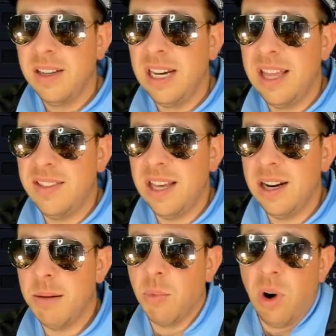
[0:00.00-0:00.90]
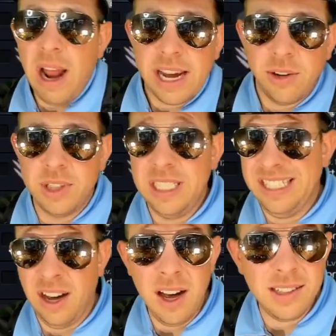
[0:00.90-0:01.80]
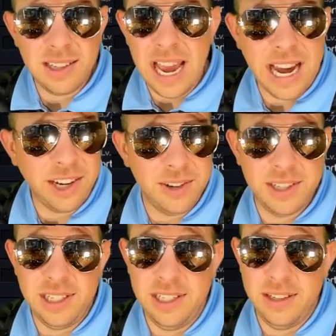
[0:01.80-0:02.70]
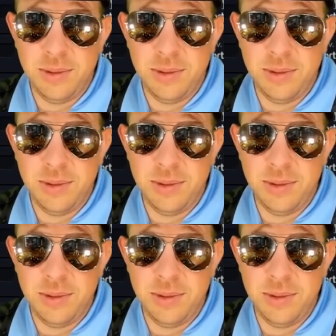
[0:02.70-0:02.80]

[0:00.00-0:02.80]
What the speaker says: And then more accuracy, tons of accuracy.